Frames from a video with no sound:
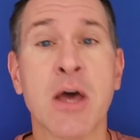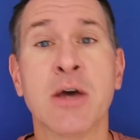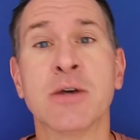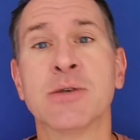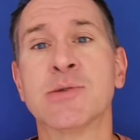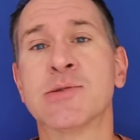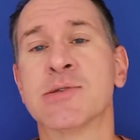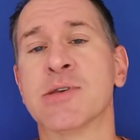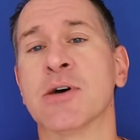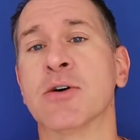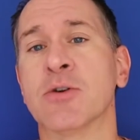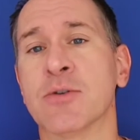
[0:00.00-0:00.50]

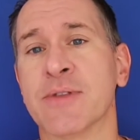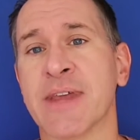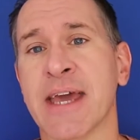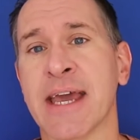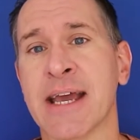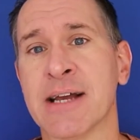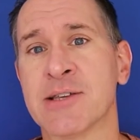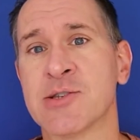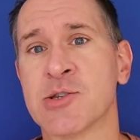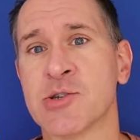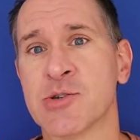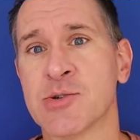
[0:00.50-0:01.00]
so the
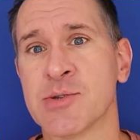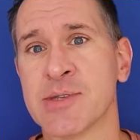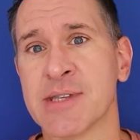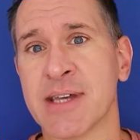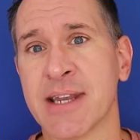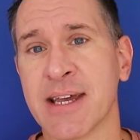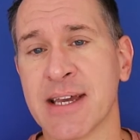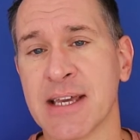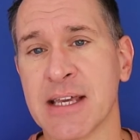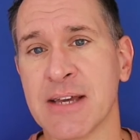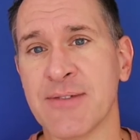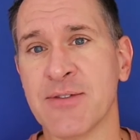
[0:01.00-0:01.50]
answers that
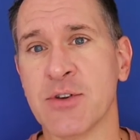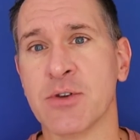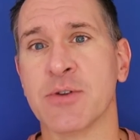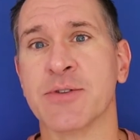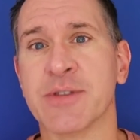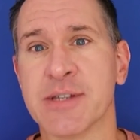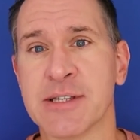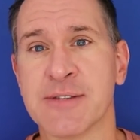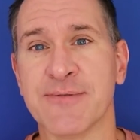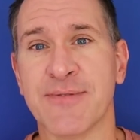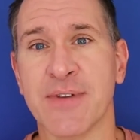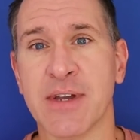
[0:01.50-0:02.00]
I give you in
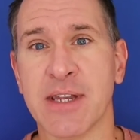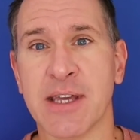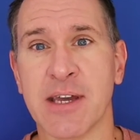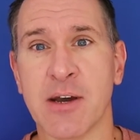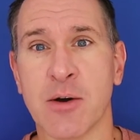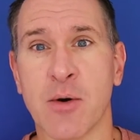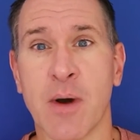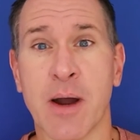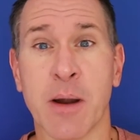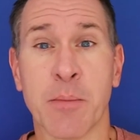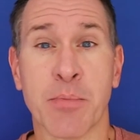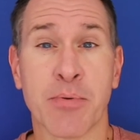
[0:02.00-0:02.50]
this video
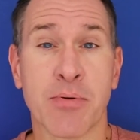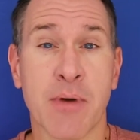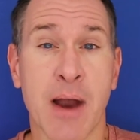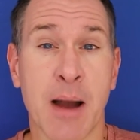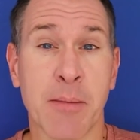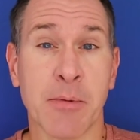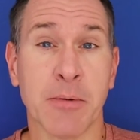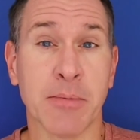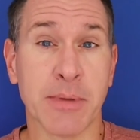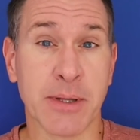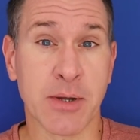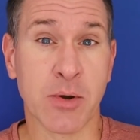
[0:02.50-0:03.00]
are
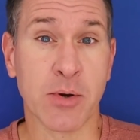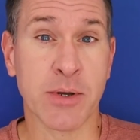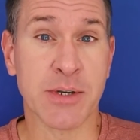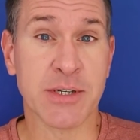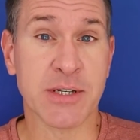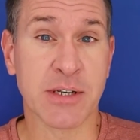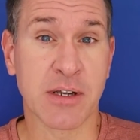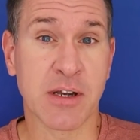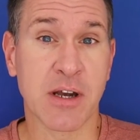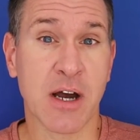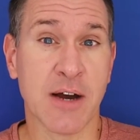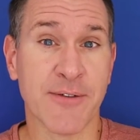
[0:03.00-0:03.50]
probably going
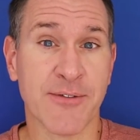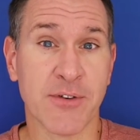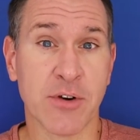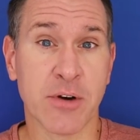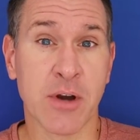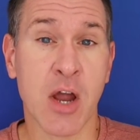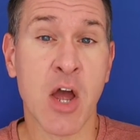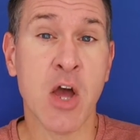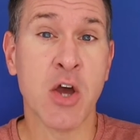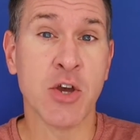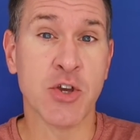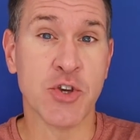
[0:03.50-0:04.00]
to cover
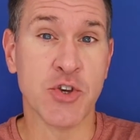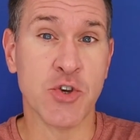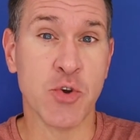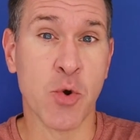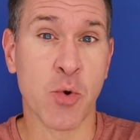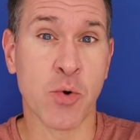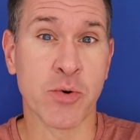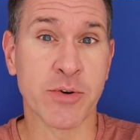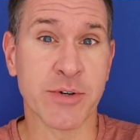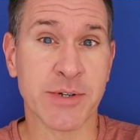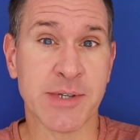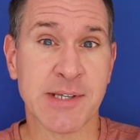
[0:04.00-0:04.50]

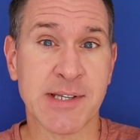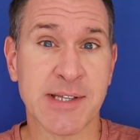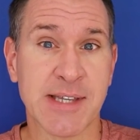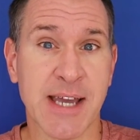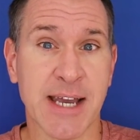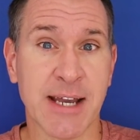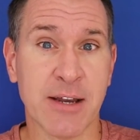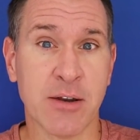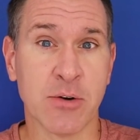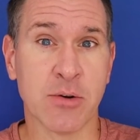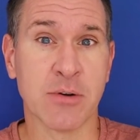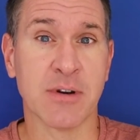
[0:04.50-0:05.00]
your
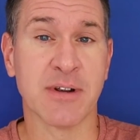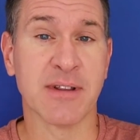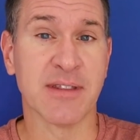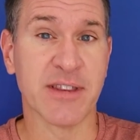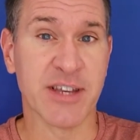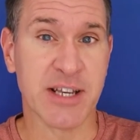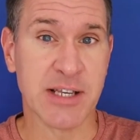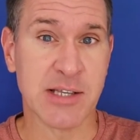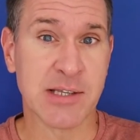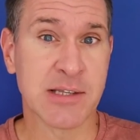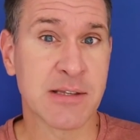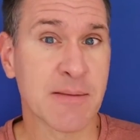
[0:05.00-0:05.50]
state, or at
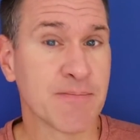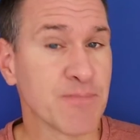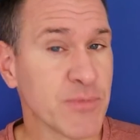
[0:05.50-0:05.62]
least